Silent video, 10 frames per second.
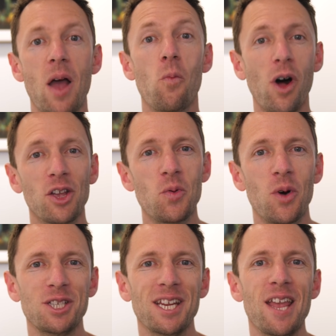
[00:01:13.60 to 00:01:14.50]
And while you're
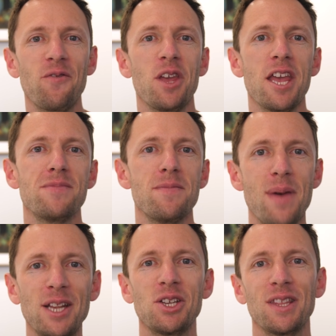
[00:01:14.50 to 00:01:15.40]
watching, if you hear me
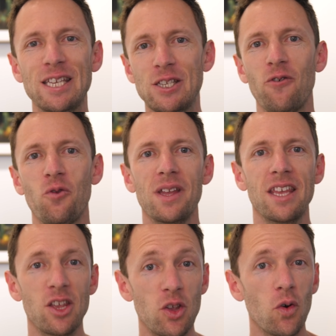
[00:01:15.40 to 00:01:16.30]
mention the software
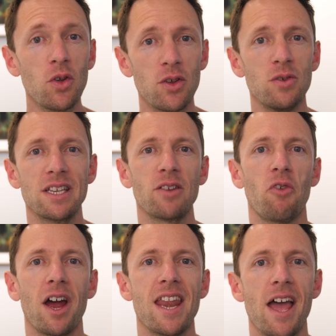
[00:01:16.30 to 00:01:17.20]
that you're using
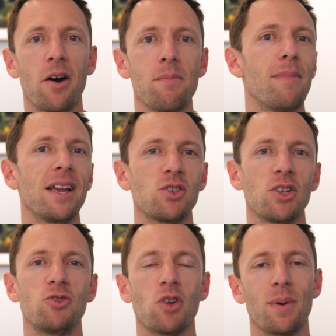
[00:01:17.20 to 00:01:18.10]
right now, make sure
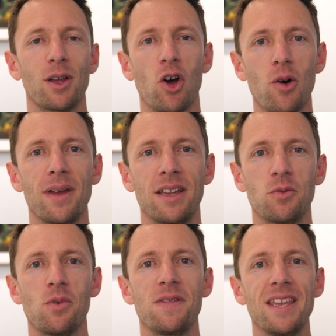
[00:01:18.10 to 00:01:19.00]
you drop a
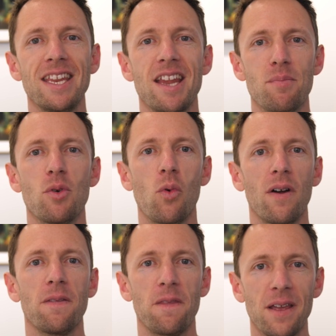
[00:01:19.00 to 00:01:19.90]
comment with the number
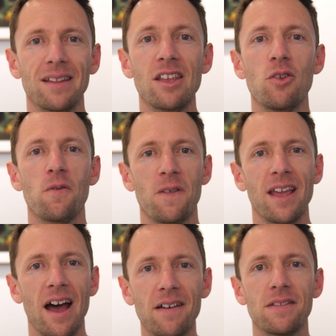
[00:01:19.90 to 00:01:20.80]
one thing that you
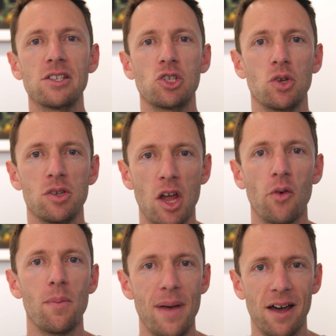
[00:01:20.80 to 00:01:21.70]
think others should
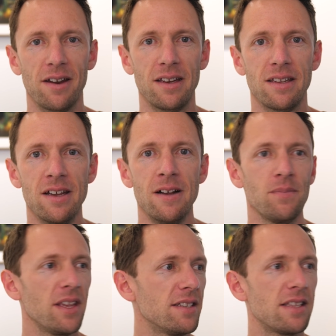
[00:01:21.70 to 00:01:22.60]
know about it.
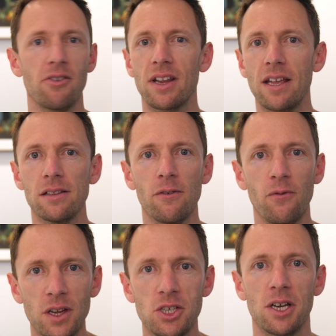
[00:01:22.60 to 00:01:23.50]
Is there a killer
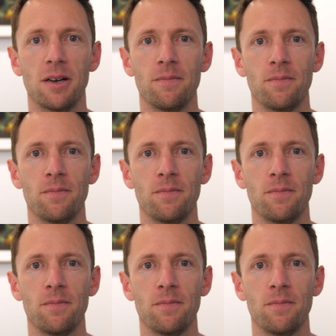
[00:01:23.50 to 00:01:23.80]
feature